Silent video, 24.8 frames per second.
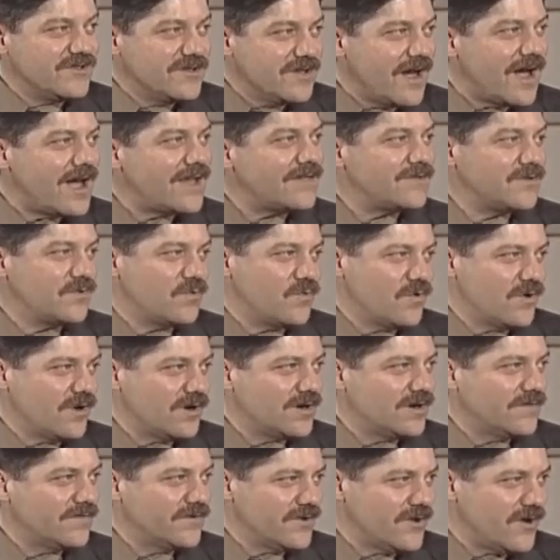not the
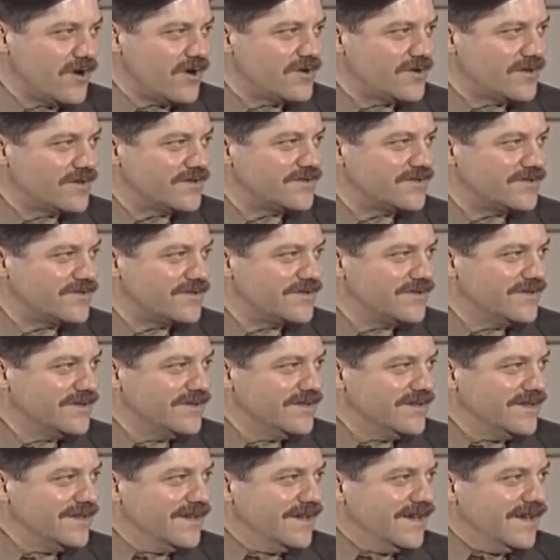work of an artist.
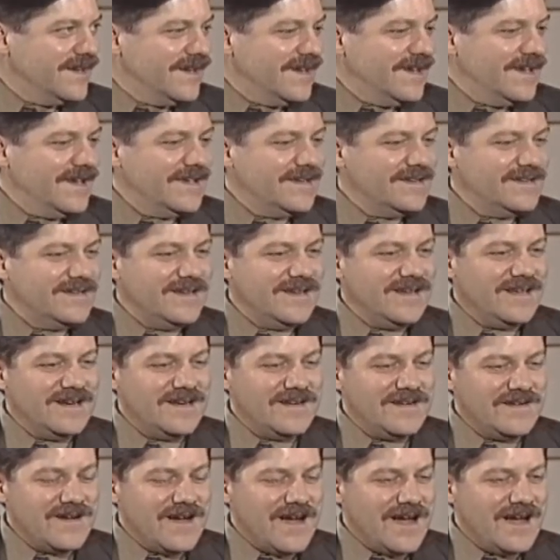And,
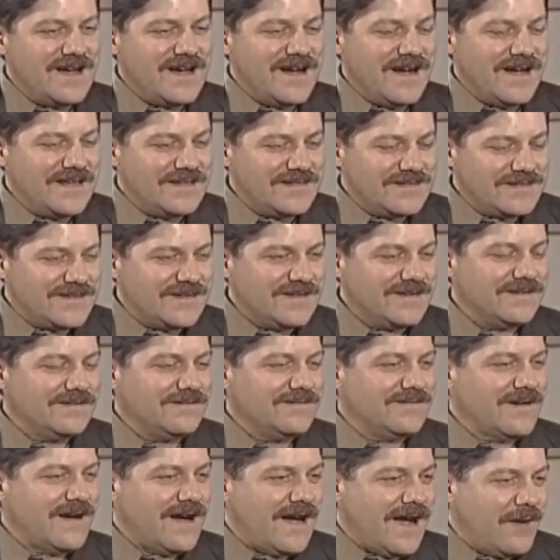and I, I think
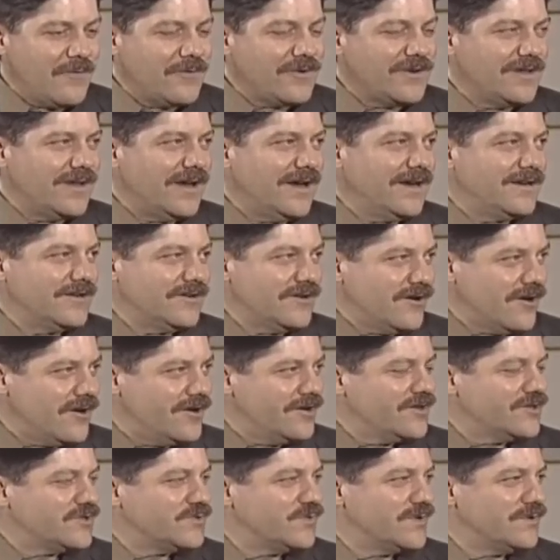I would like, and our
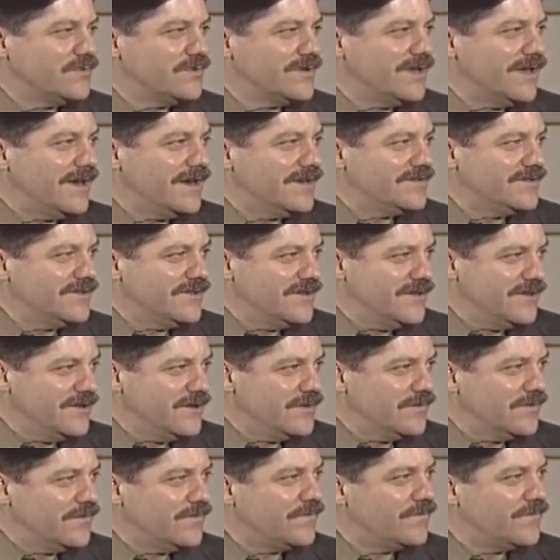audience would, would like to
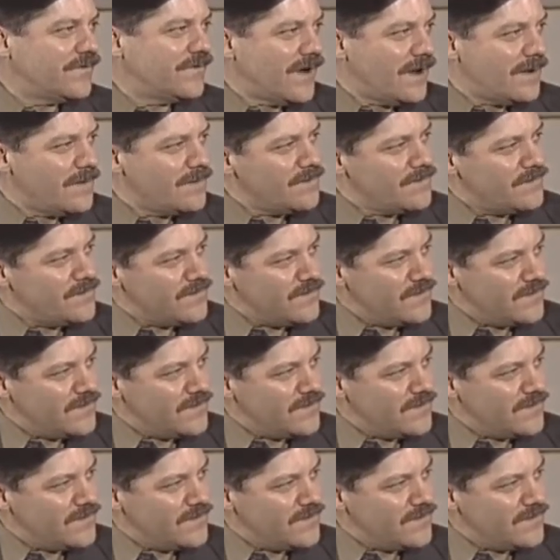hear from